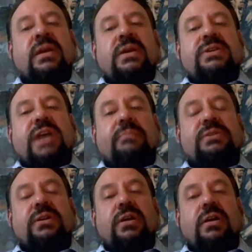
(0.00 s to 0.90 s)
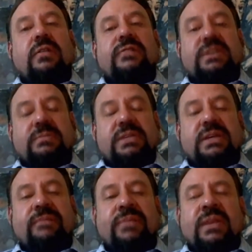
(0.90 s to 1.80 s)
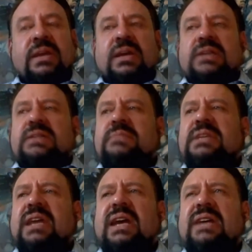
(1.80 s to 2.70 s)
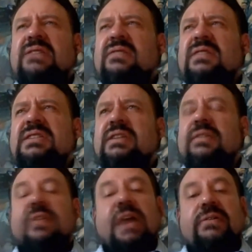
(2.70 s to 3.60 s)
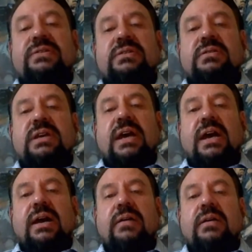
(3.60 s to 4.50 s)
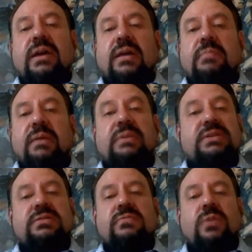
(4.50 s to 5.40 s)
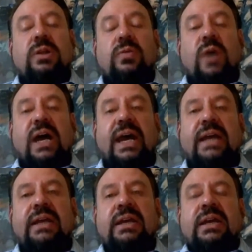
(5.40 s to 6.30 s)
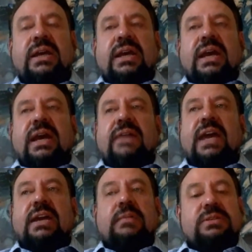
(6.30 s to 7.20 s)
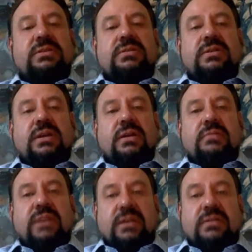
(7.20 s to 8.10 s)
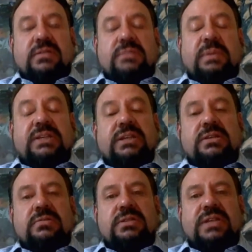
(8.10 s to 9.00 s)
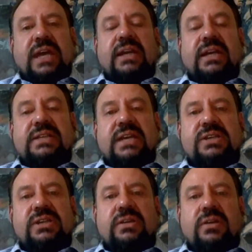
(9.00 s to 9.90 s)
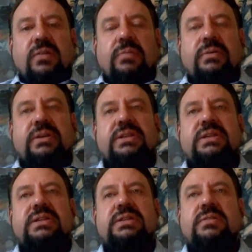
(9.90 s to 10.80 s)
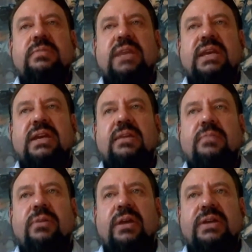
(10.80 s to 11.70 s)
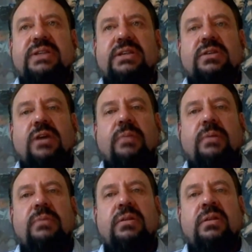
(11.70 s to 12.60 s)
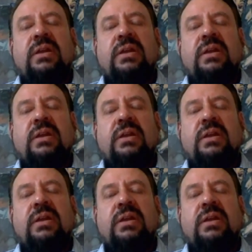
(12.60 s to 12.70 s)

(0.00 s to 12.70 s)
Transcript: chapter of SMPTE. SMPTE has over 7,000 members worldwide, and that comes, speaks into standardization. The whole point is to make products interoperable,